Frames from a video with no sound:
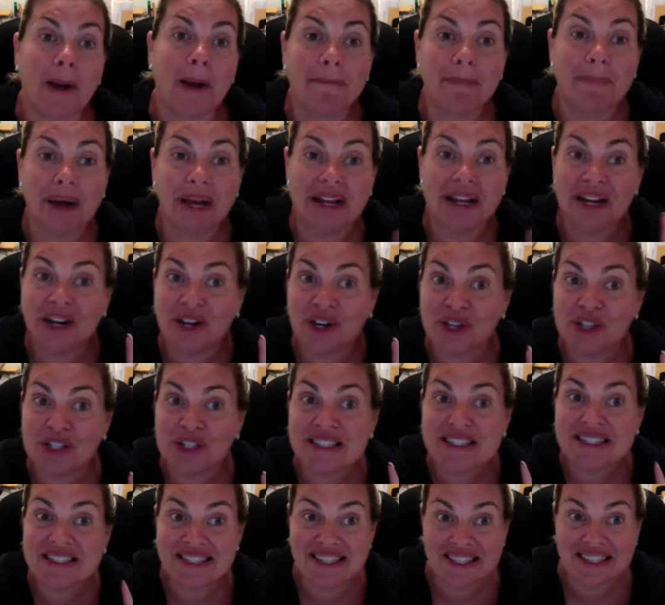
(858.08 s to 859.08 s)
But her
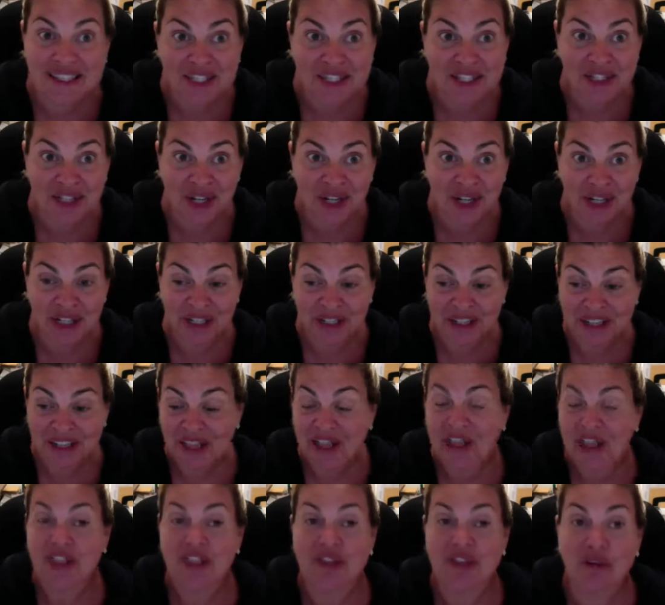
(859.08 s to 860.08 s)
sister,
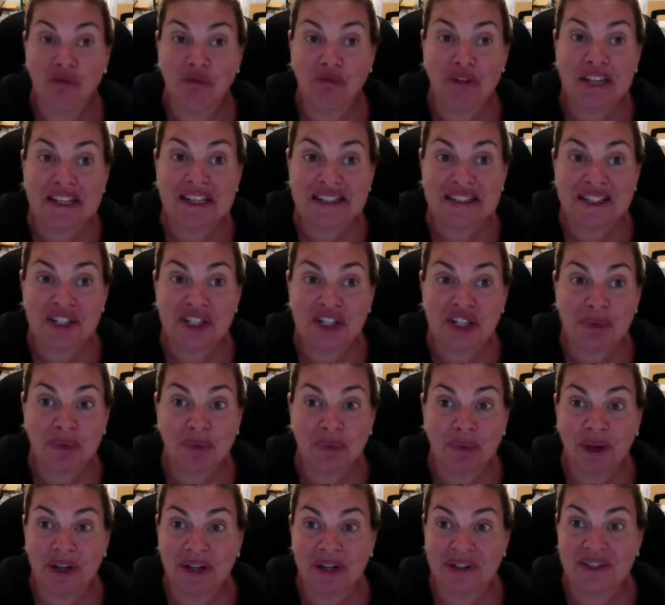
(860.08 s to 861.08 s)
the reason she
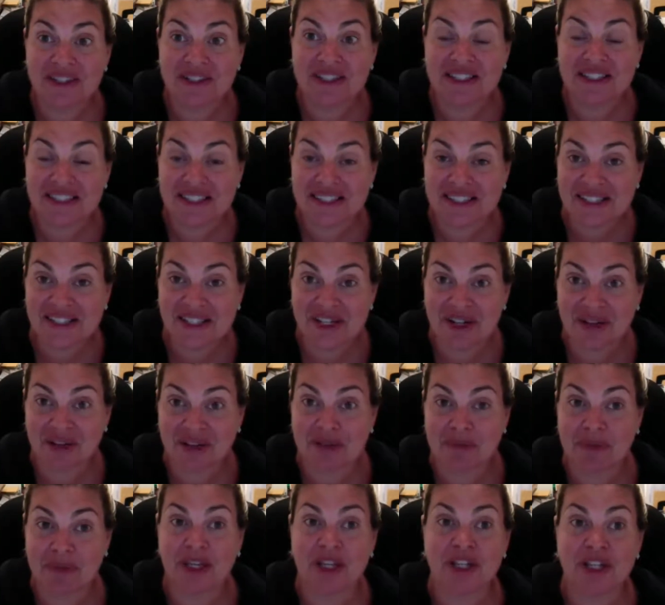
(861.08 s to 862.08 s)
brought her sister
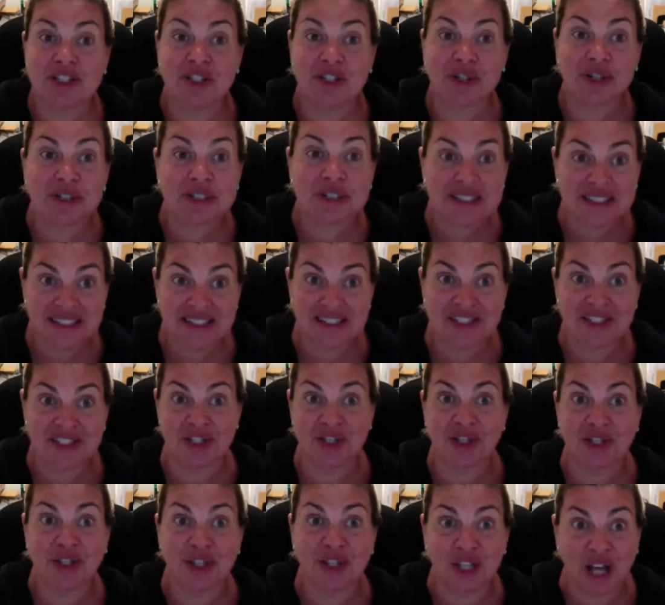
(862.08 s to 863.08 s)
is because her
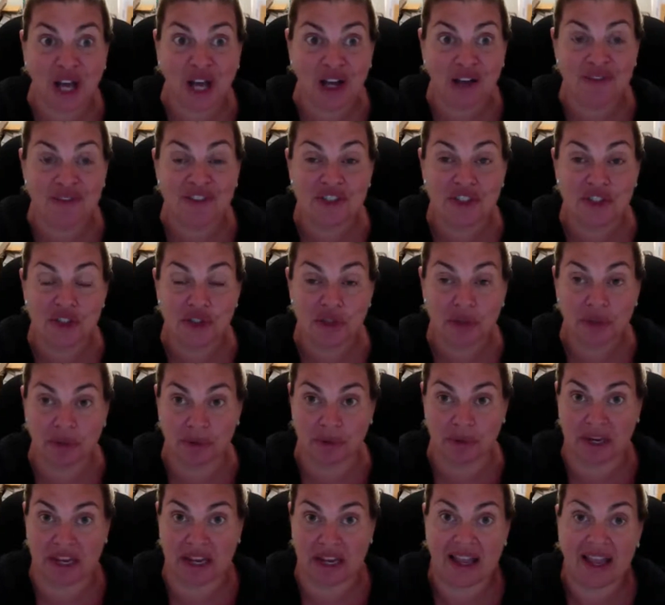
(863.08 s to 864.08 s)
sister loves
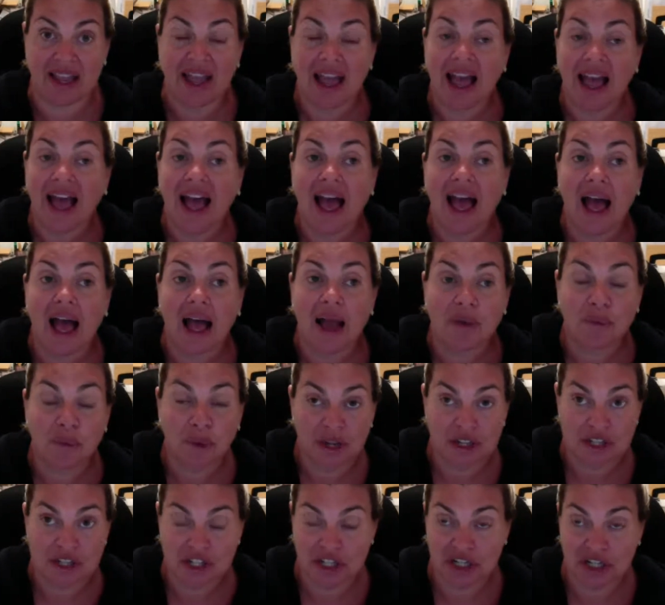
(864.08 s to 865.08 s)
jewelry. I
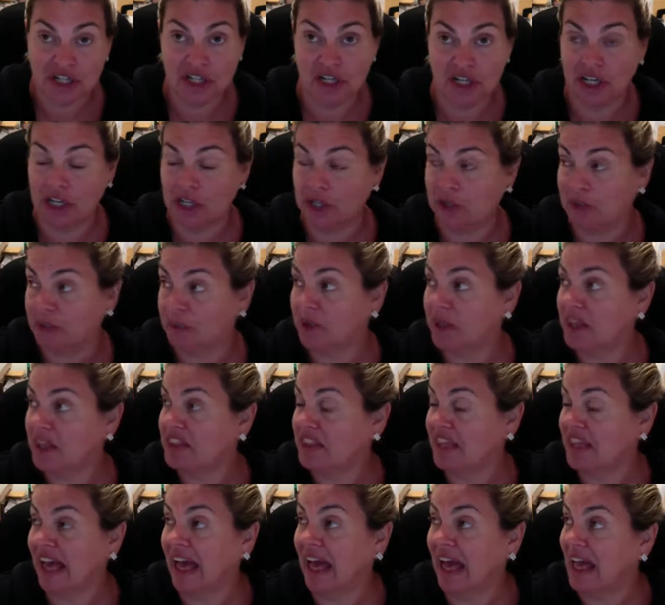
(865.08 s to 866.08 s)
want you to know
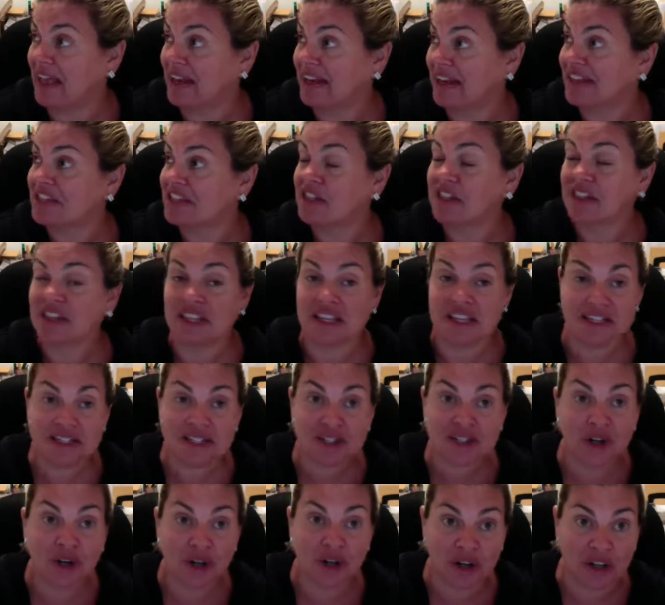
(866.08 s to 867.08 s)
that
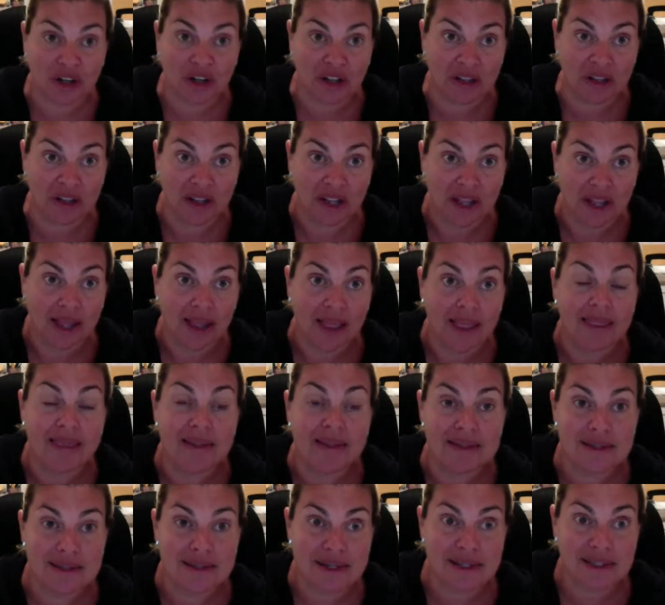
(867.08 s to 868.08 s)
this girl,
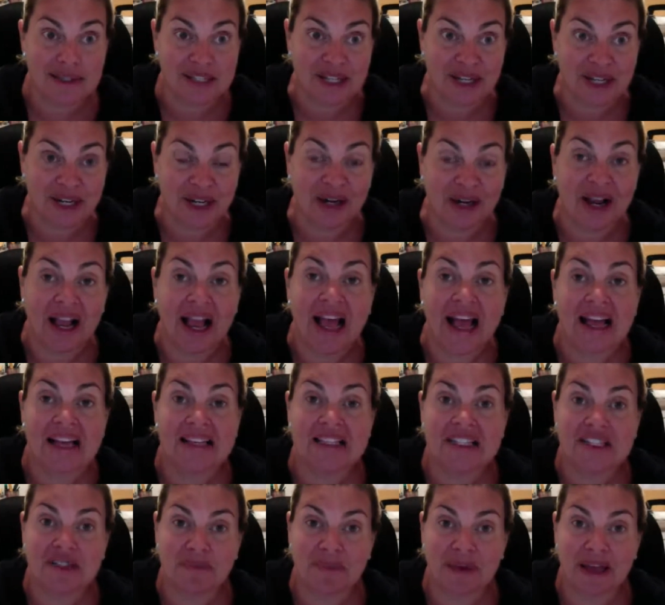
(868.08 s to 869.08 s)
the sister,
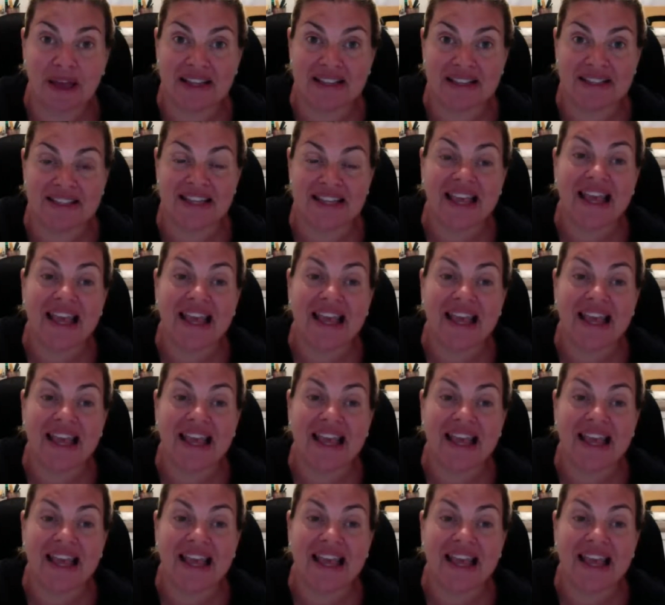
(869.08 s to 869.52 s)
has spent